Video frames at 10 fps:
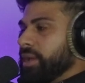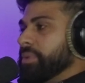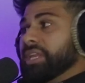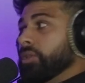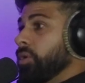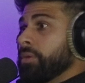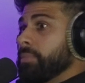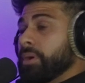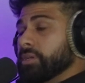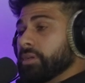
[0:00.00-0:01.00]
I mean,
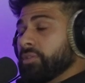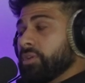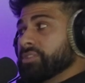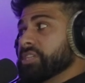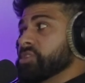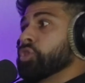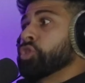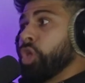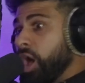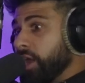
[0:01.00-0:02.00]
Elon says a
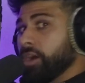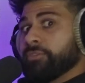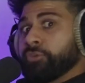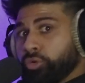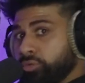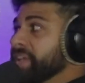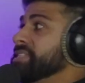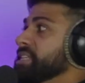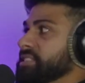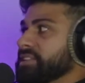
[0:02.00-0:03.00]
lot of
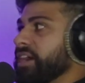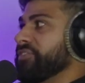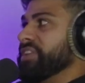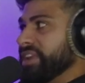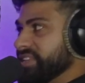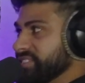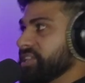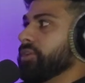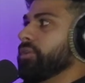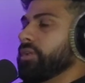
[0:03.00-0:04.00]
crazy stuff, and yet he's
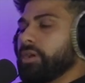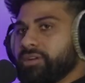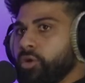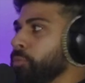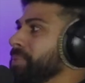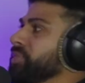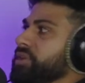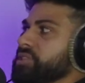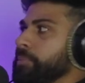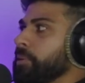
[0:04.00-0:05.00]
still openly in the